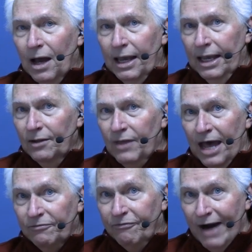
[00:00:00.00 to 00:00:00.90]
in
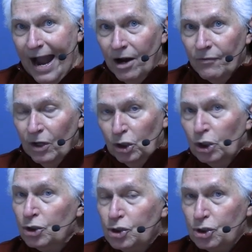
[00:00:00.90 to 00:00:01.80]
that fire that
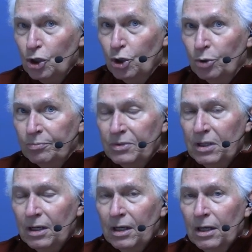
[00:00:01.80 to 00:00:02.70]
consumed
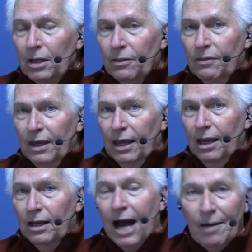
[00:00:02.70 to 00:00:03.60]

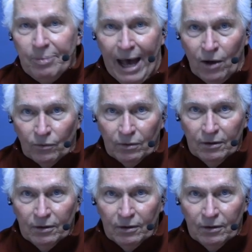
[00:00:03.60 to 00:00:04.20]
the compound.